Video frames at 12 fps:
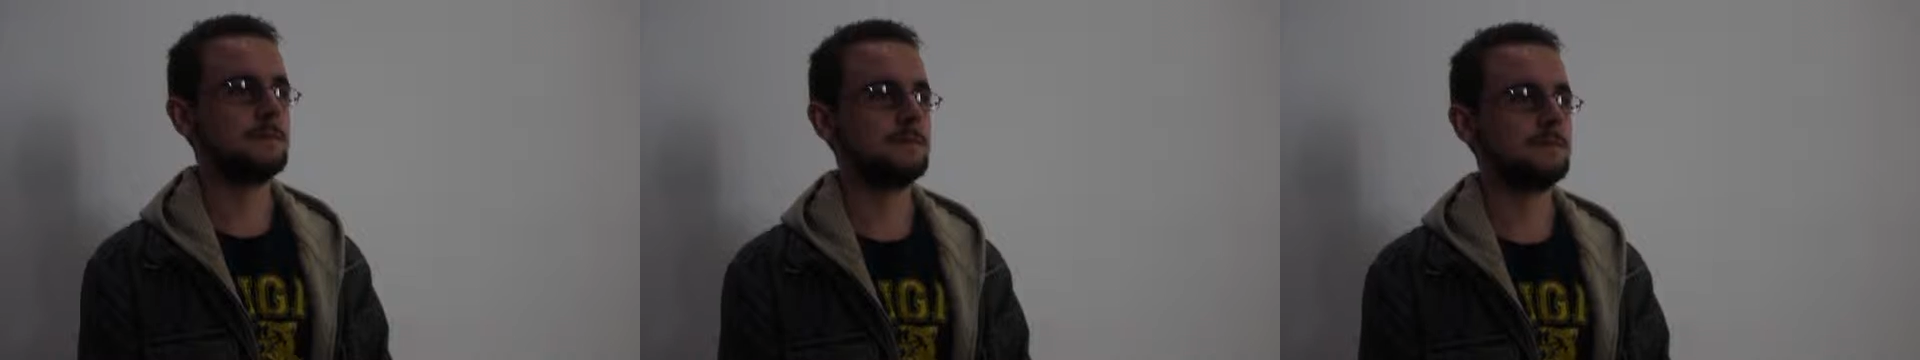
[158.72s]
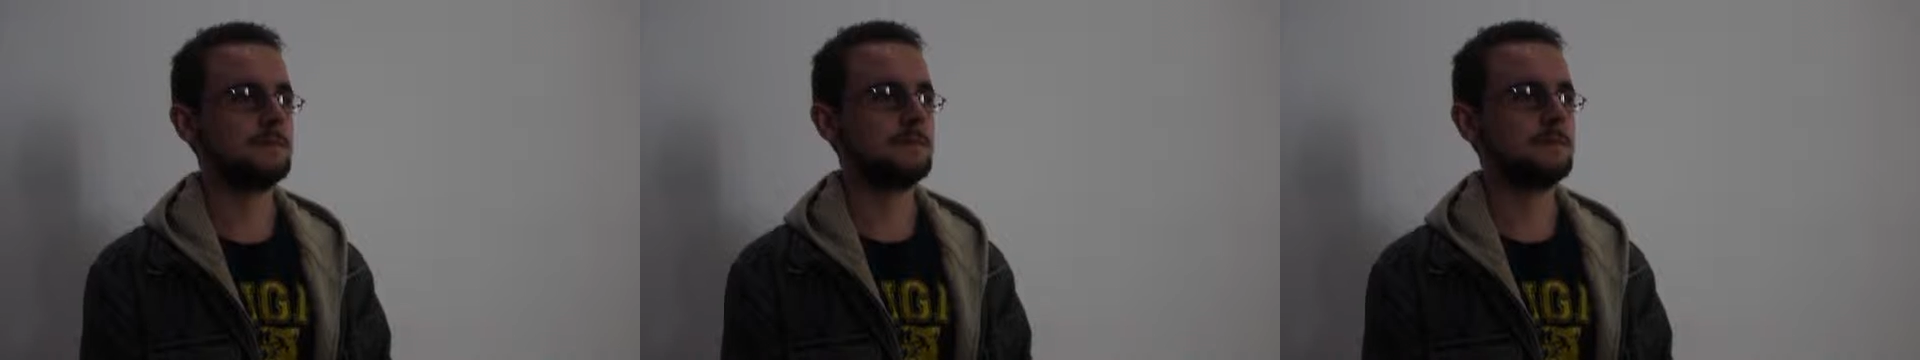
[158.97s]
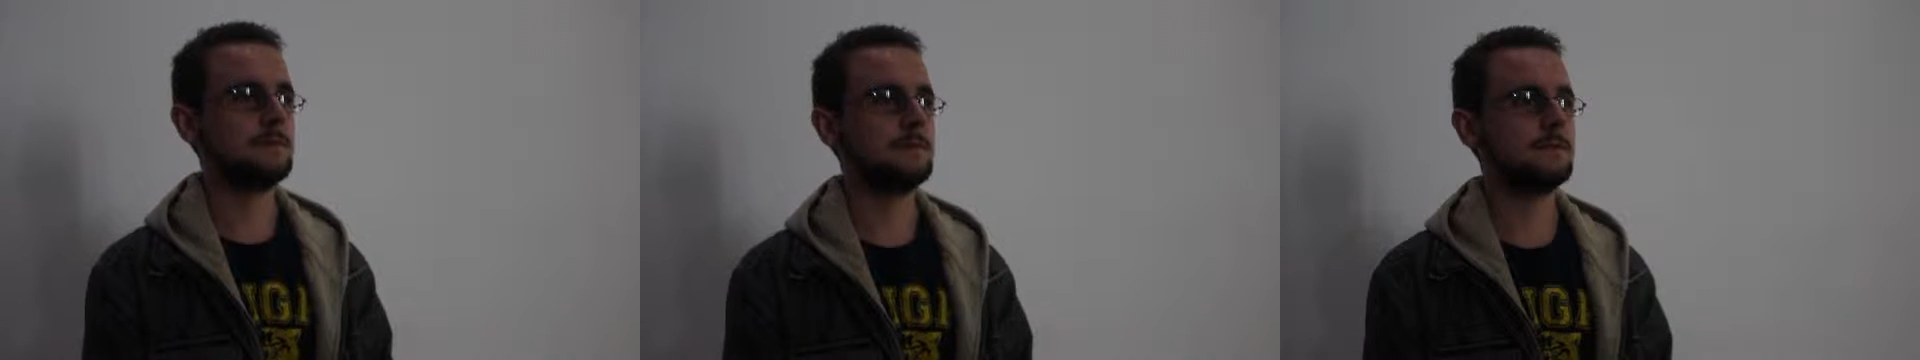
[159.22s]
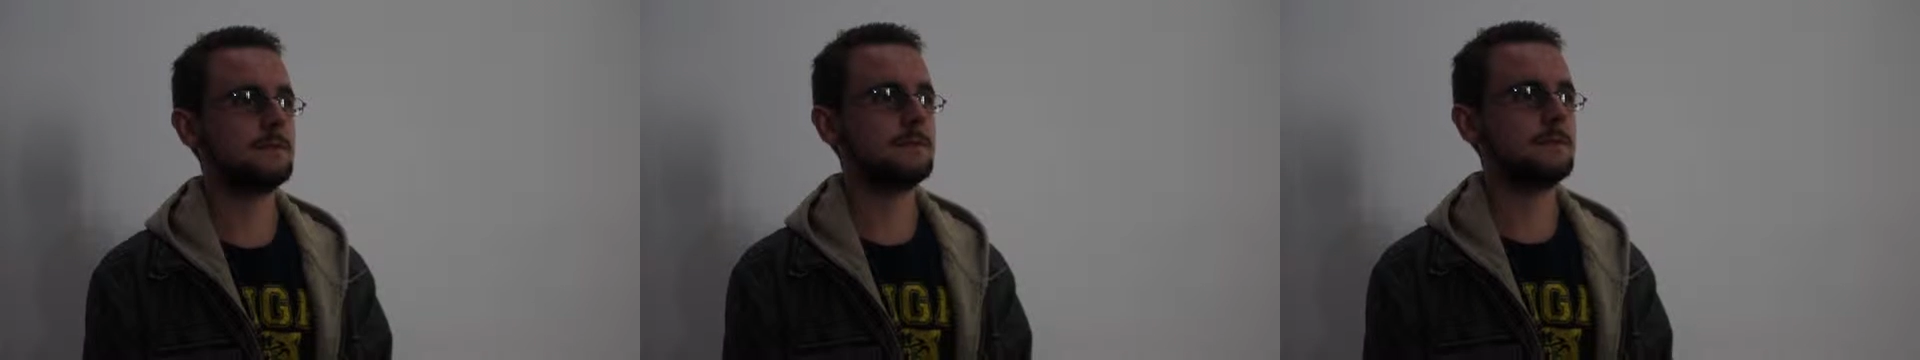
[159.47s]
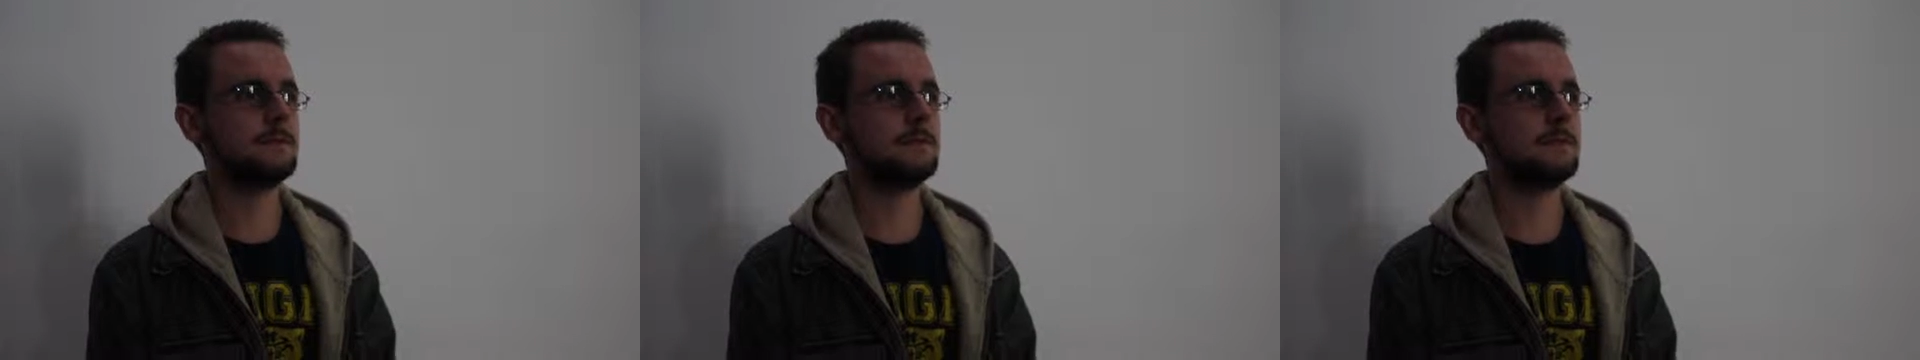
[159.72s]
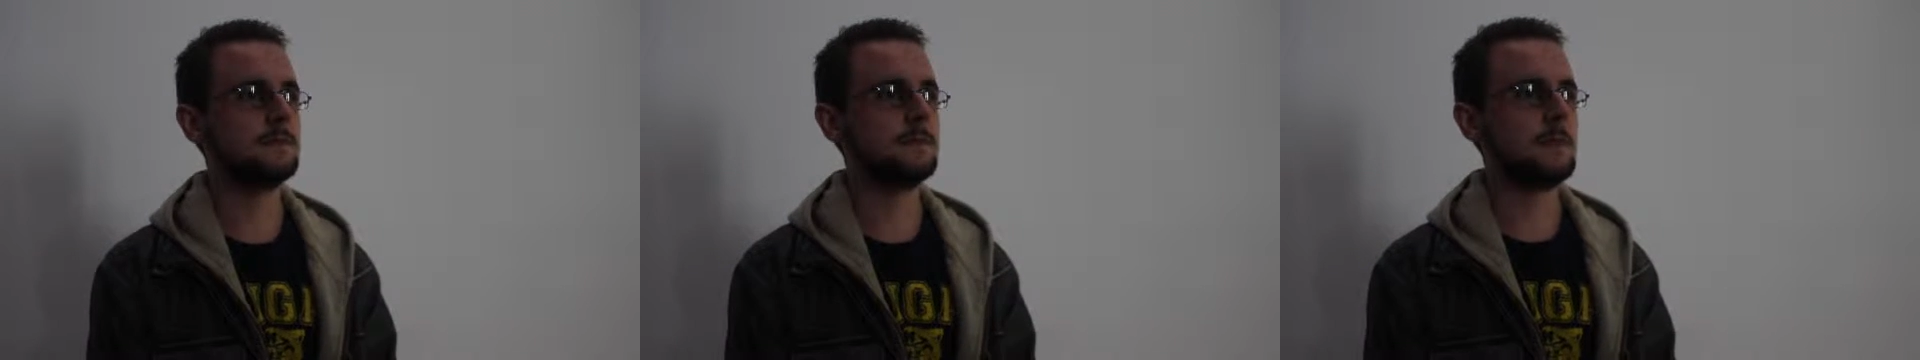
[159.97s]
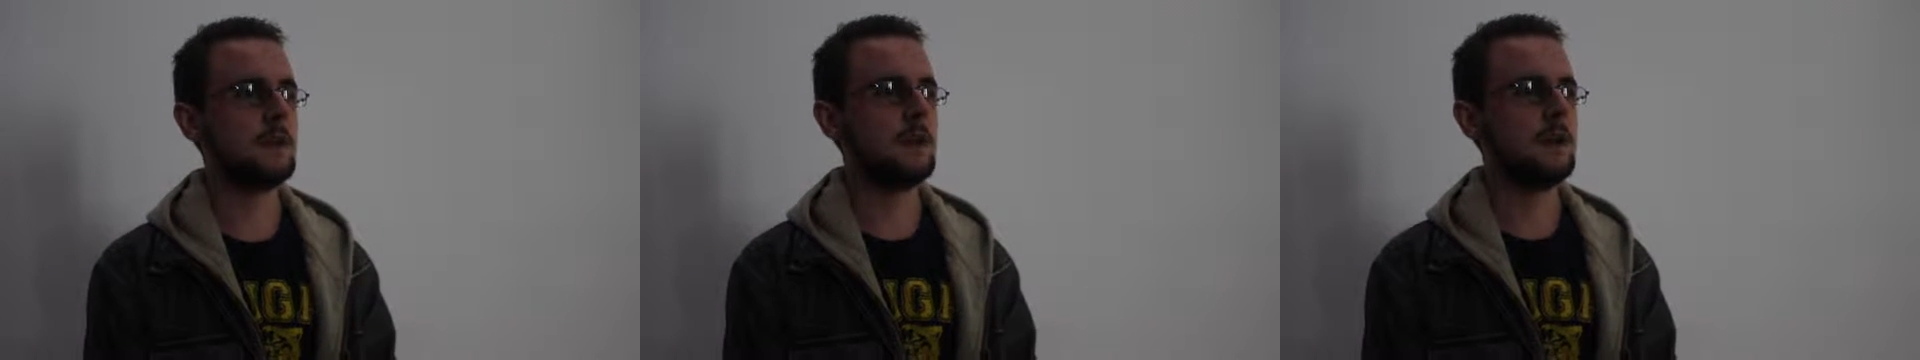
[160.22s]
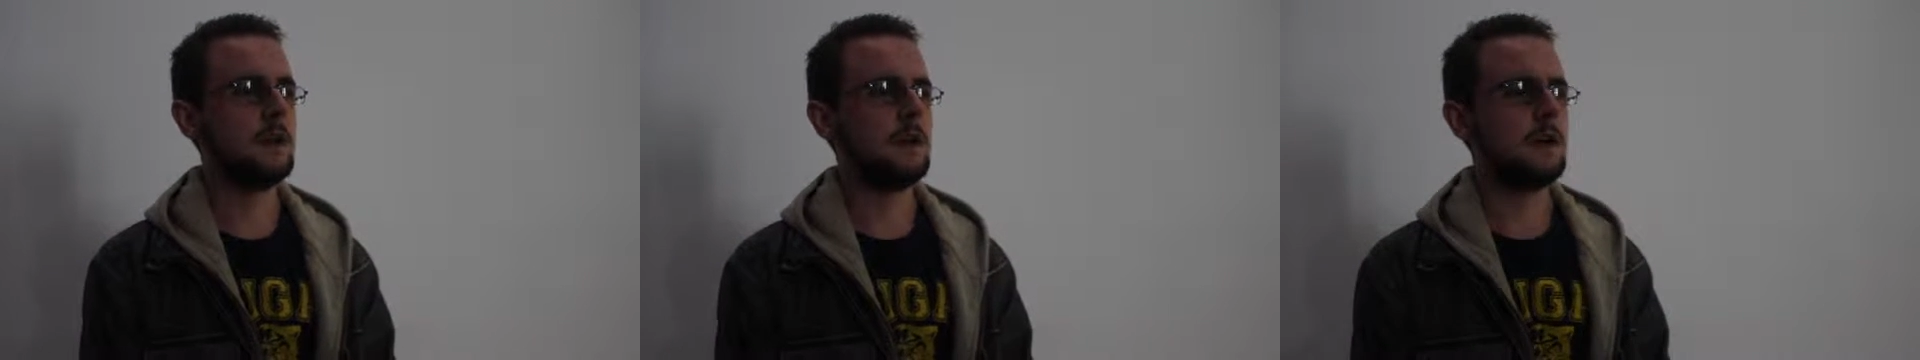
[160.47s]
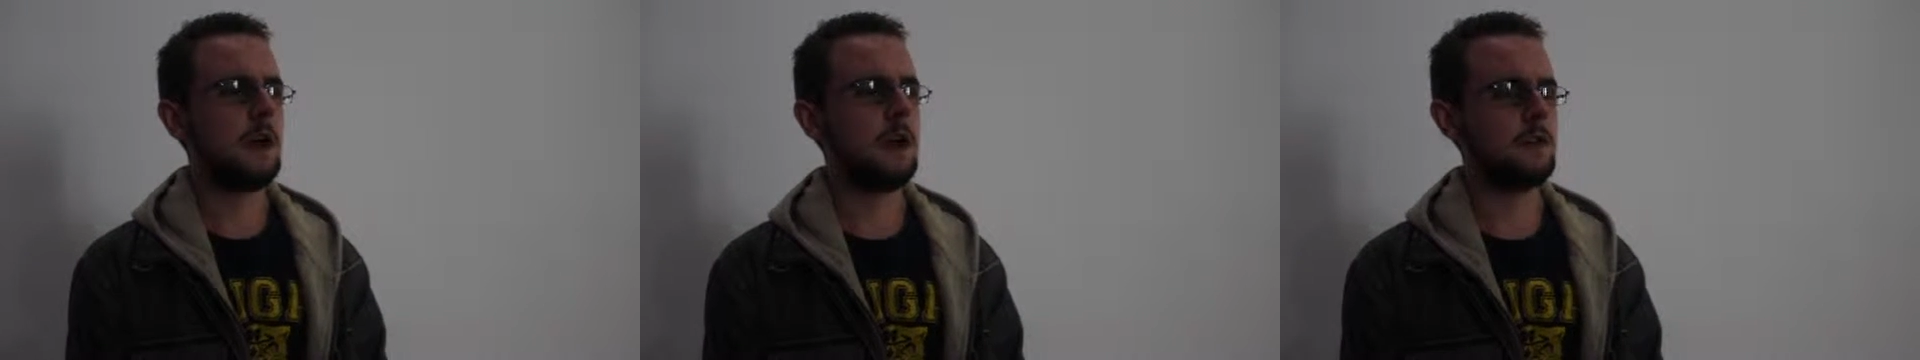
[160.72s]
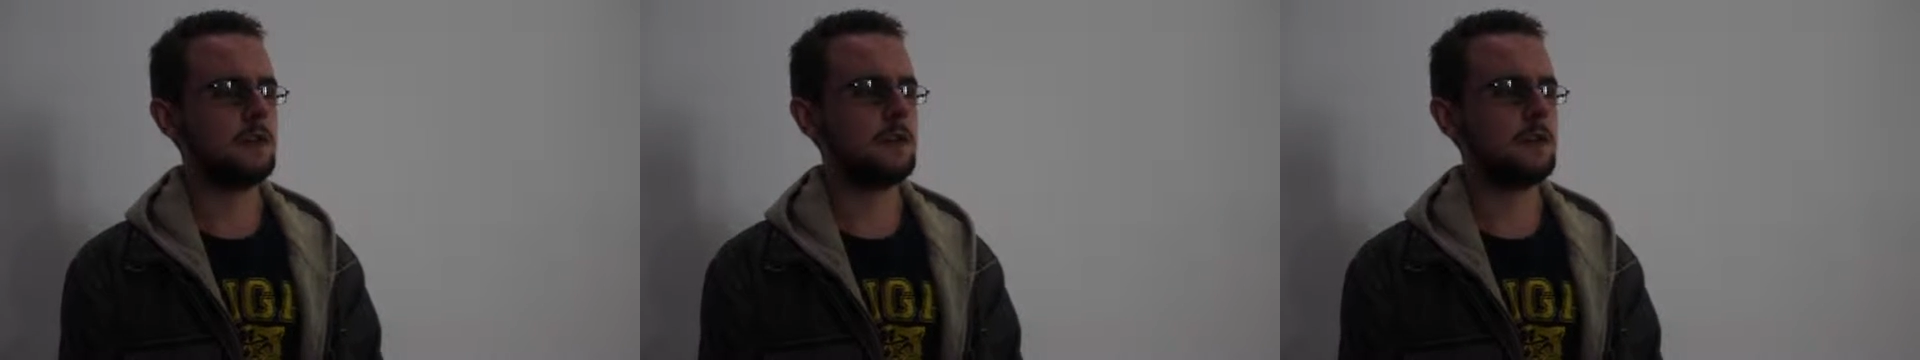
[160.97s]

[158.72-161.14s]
Who is your favourite comedian? I'd have